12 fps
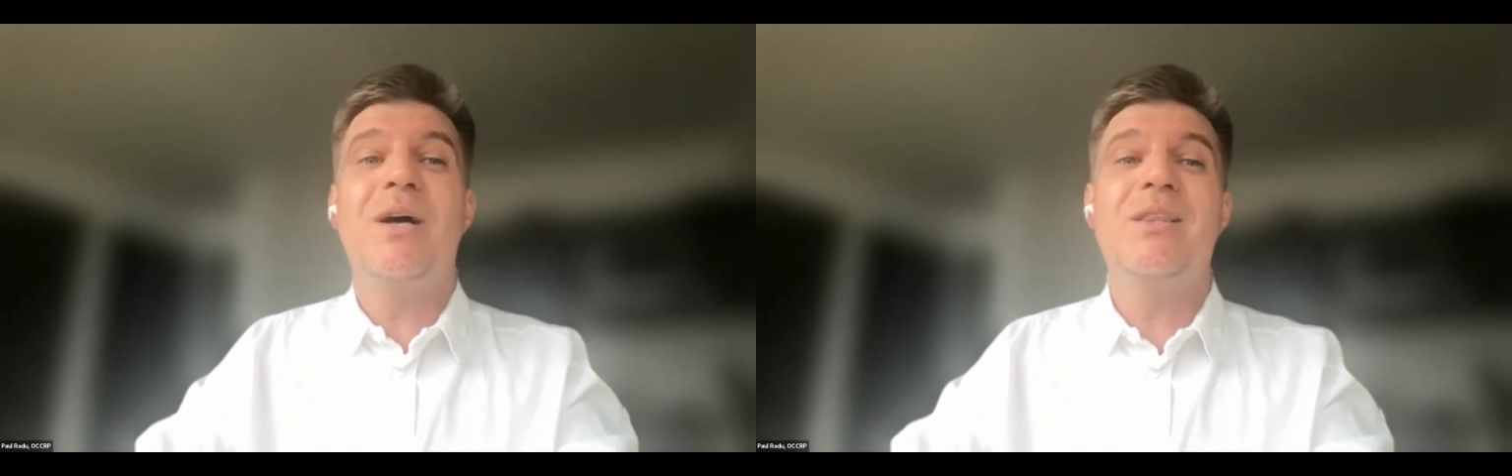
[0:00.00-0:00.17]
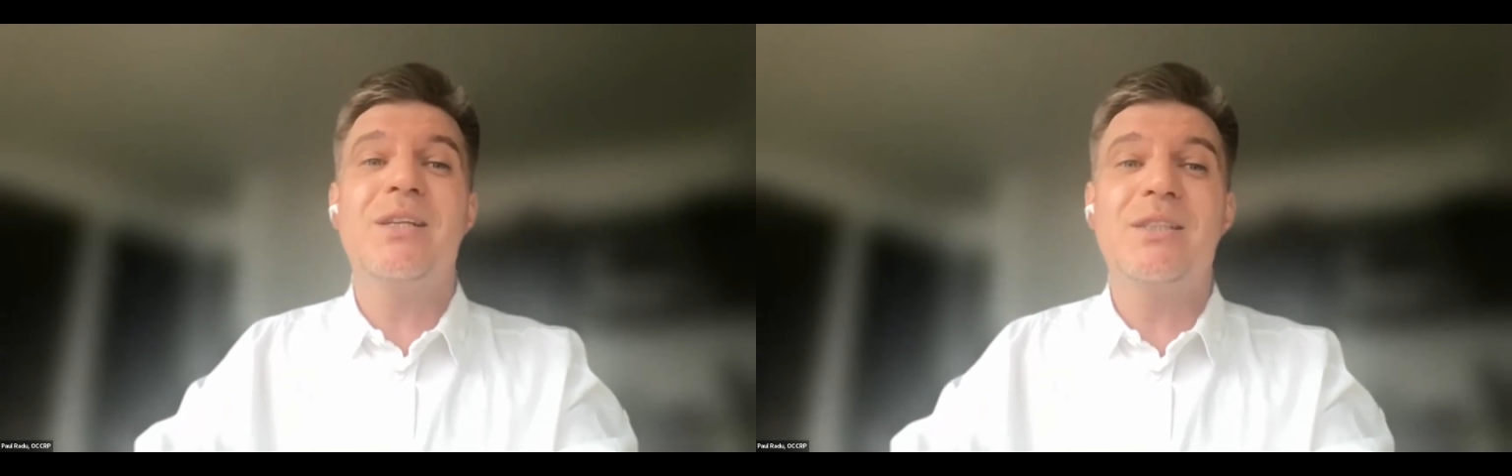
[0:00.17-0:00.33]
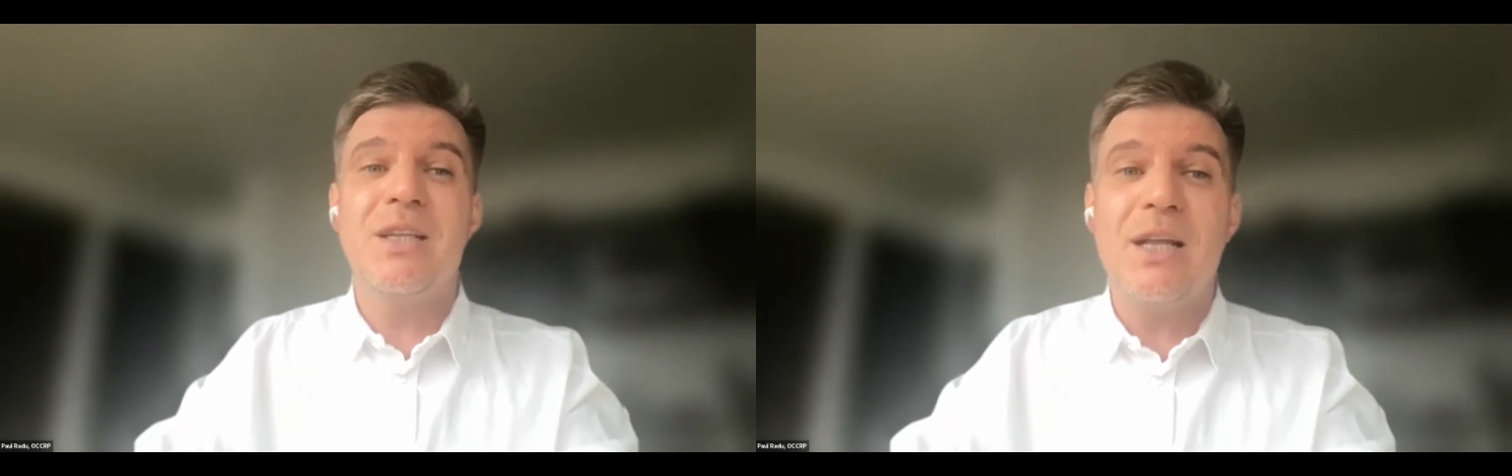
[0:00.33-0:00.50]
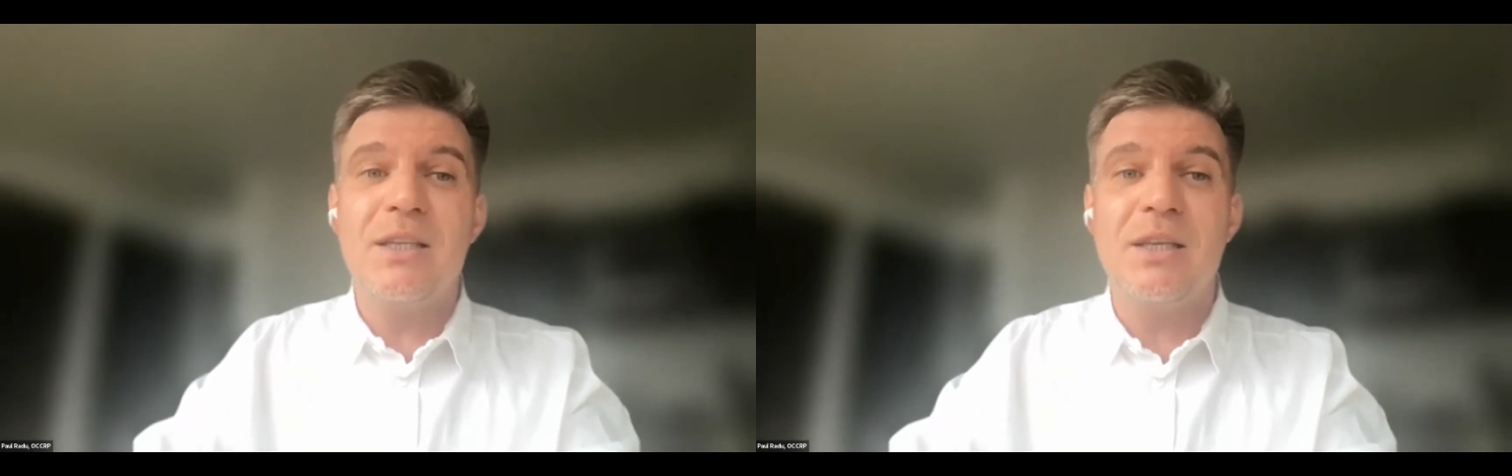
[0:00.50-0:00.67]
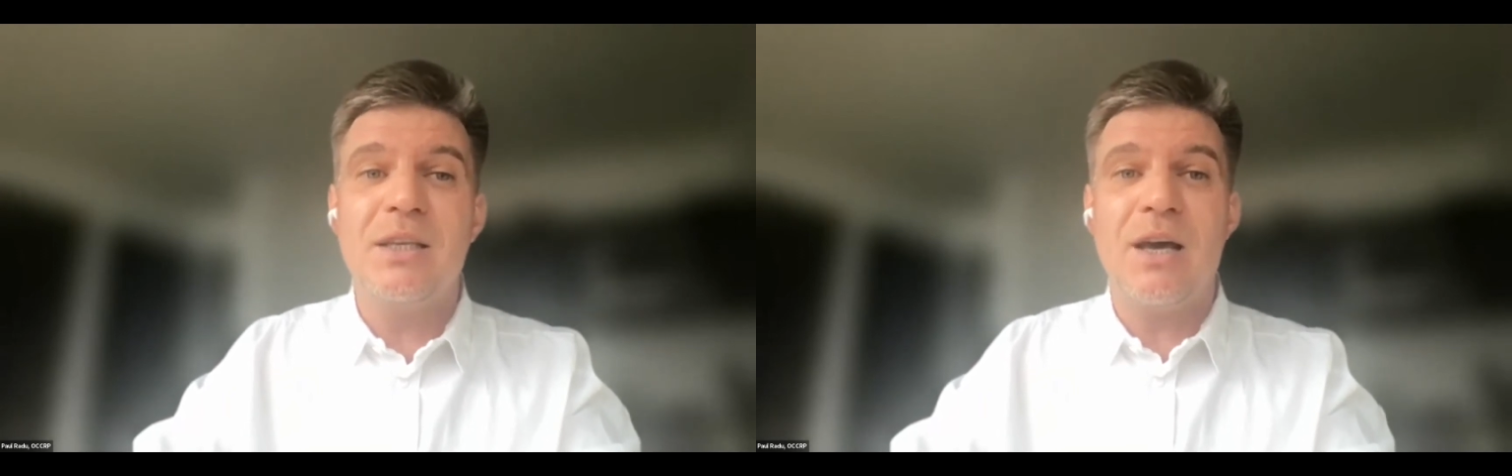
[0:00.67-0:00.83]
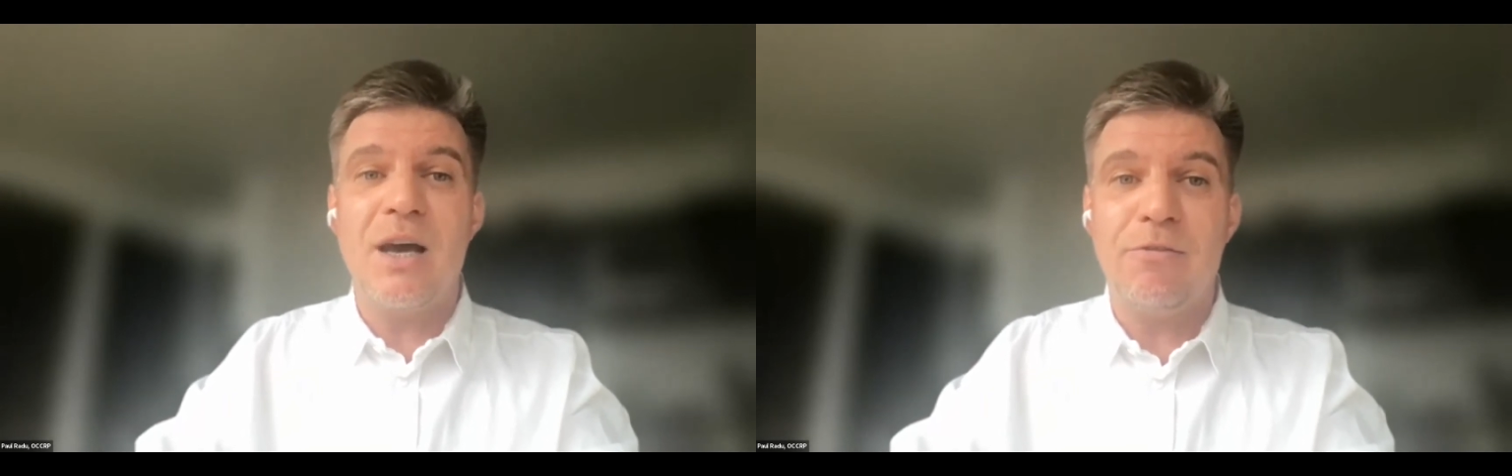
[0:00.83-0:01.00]
but there's not
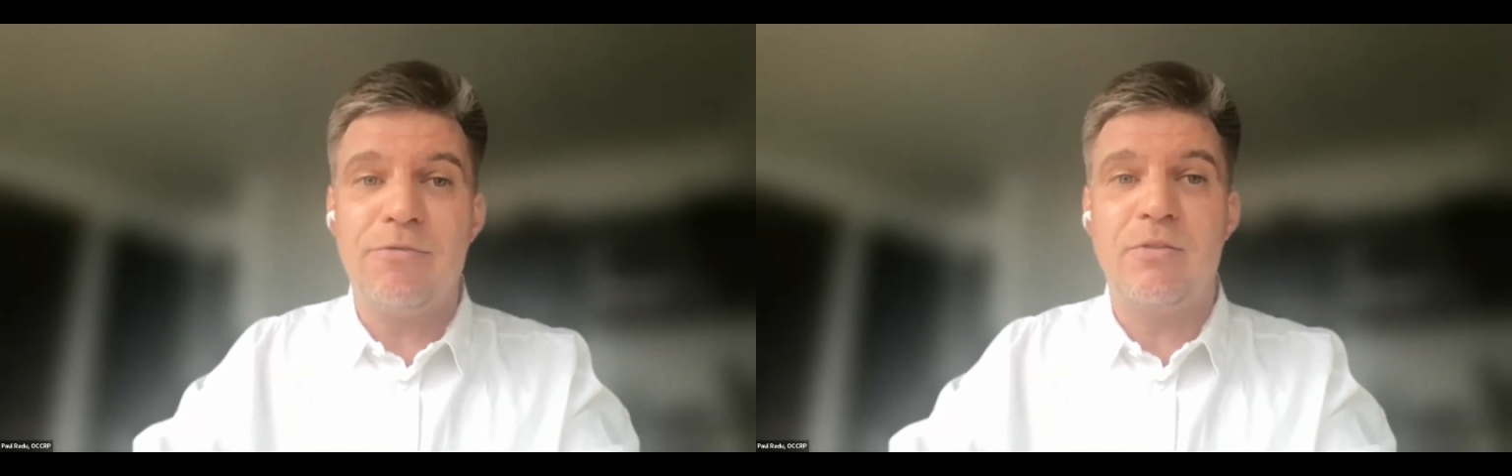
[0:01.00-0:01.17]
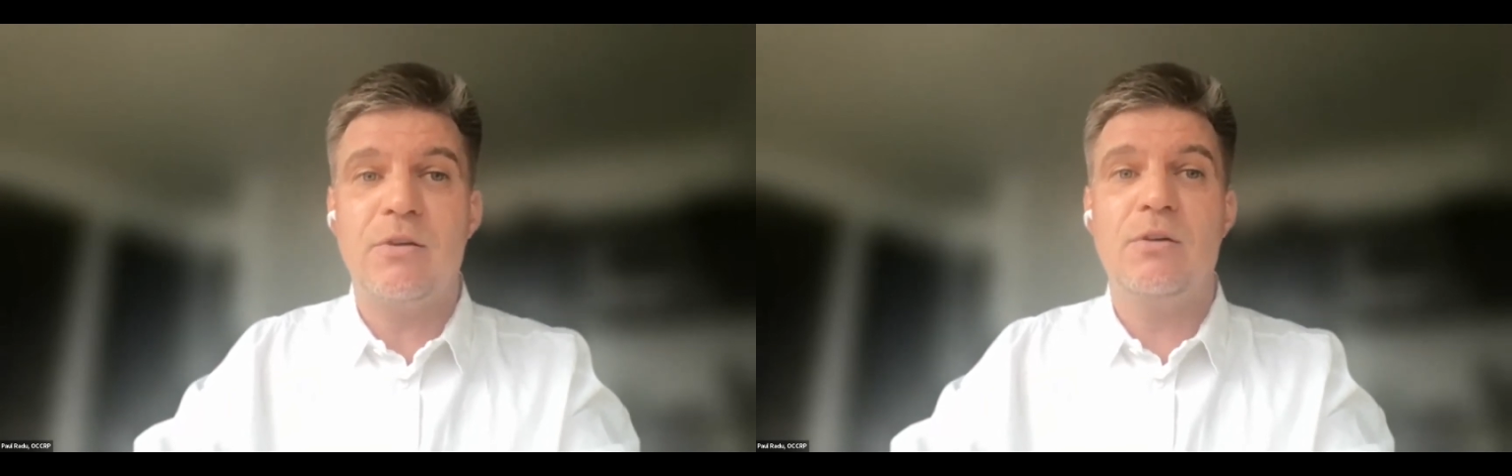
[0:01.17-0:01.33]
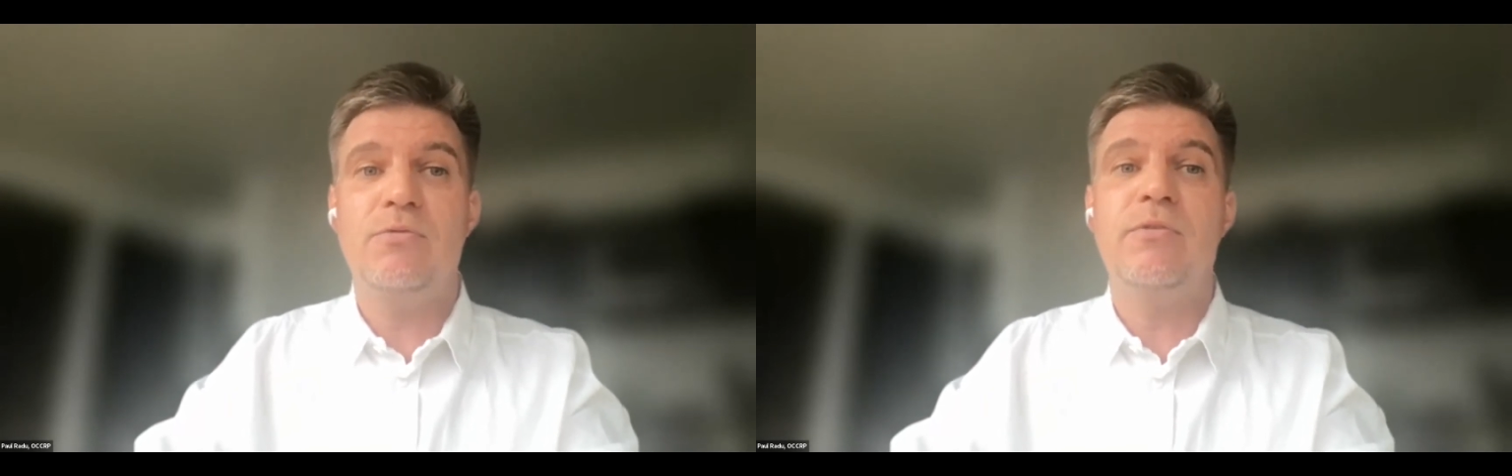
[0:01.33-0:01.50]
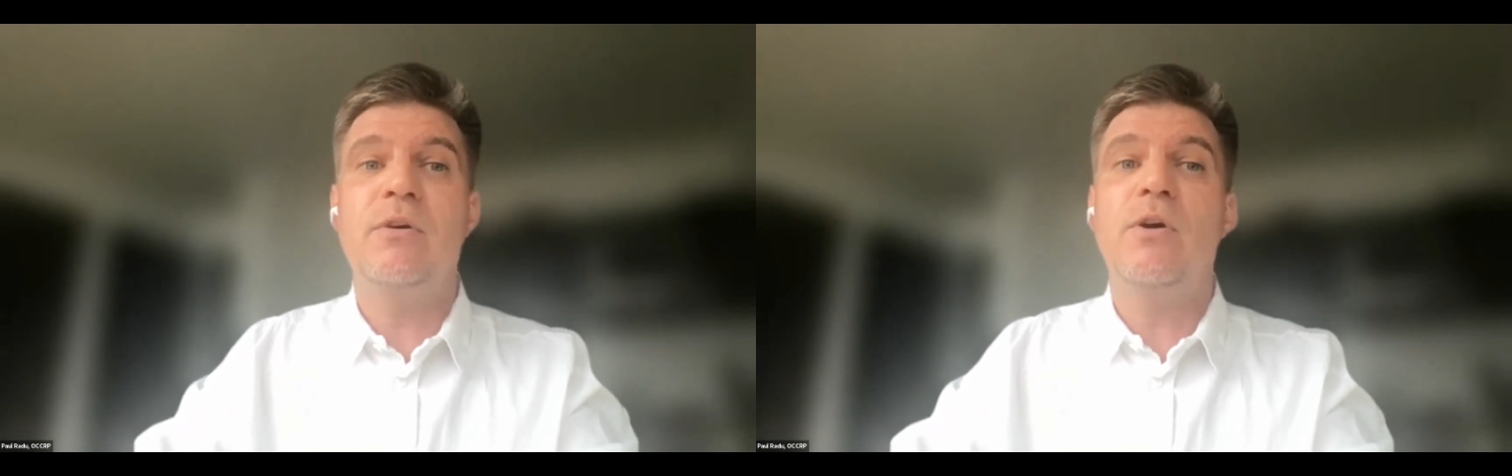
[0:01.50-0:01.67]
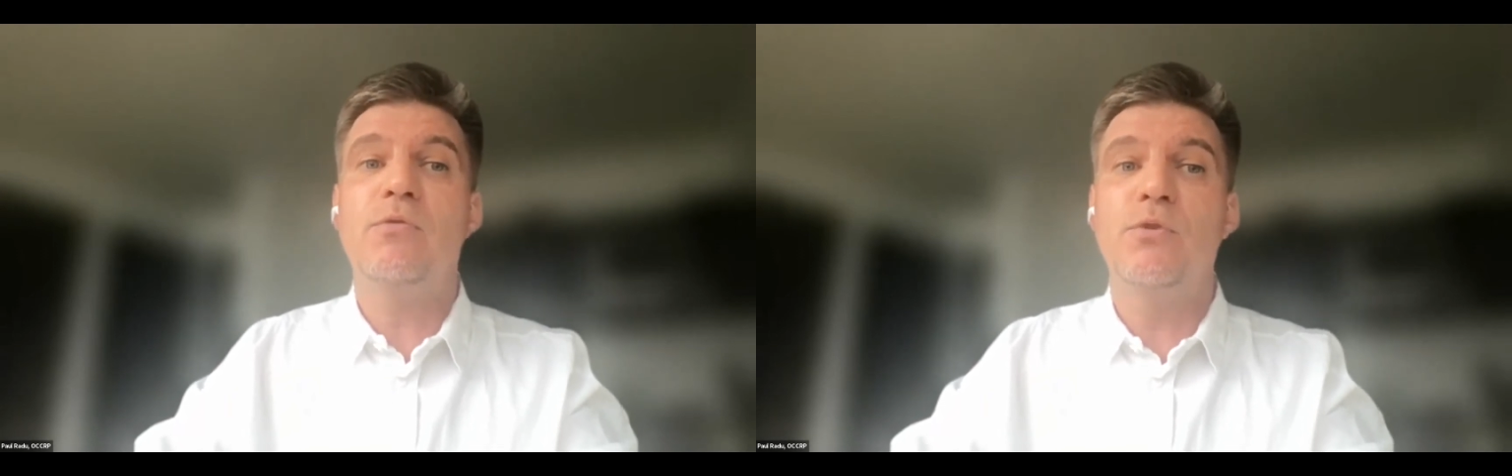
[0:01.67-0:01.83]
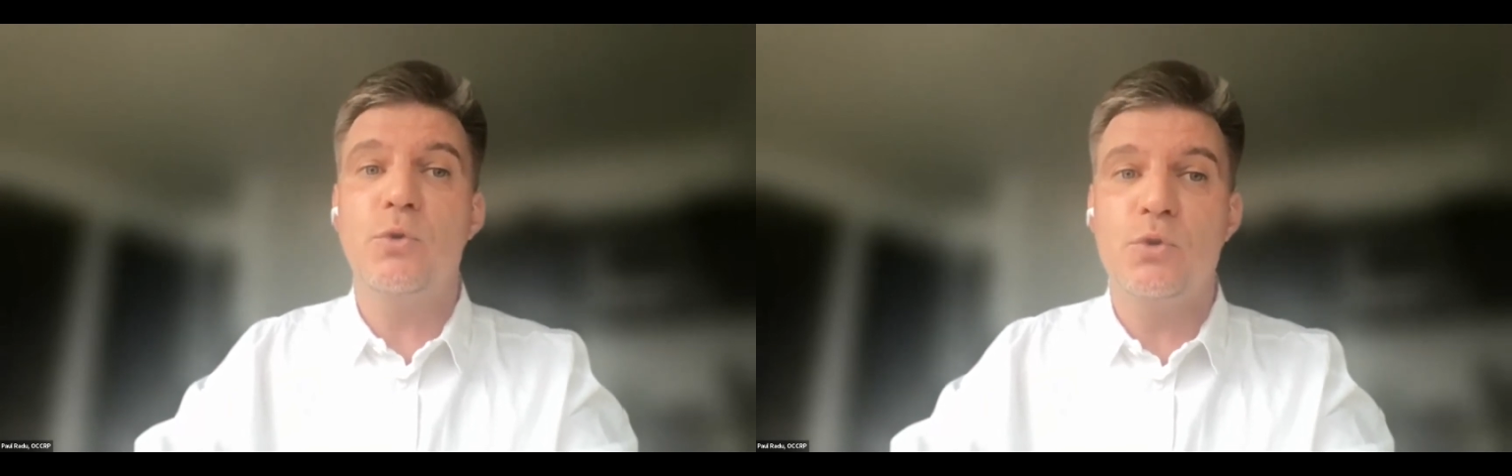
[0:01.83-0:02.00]
enough
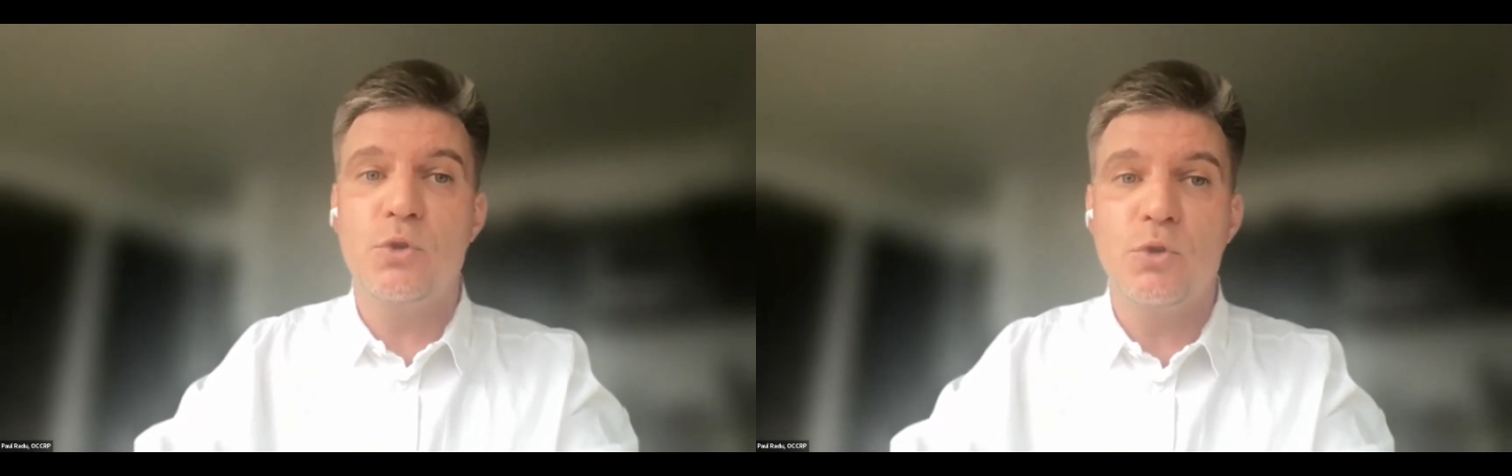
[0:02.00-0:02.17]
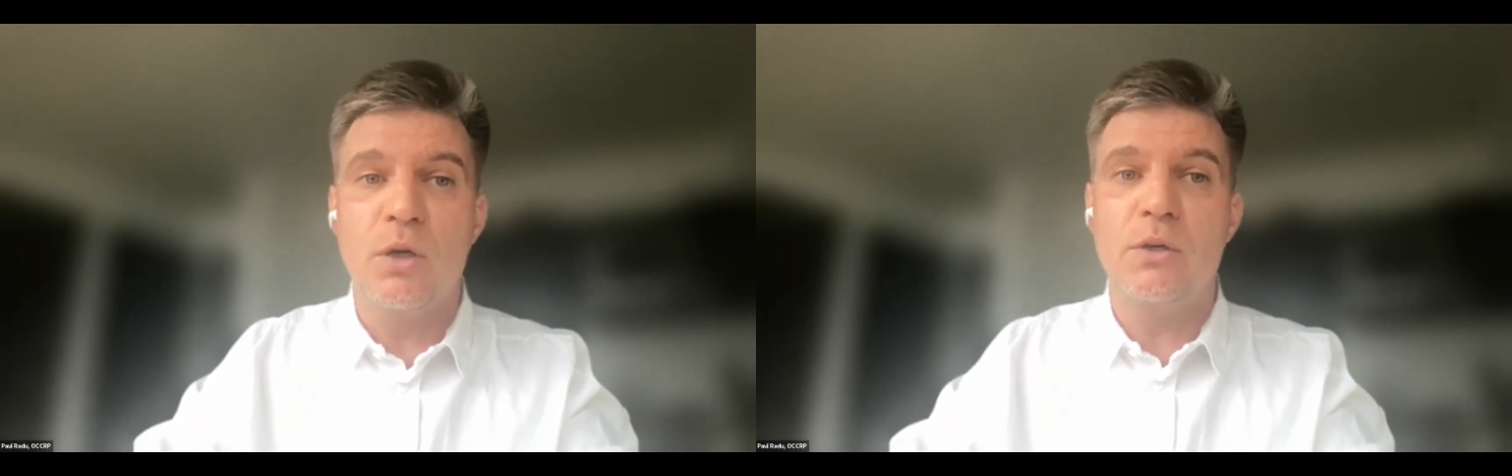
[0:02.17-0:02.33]
of those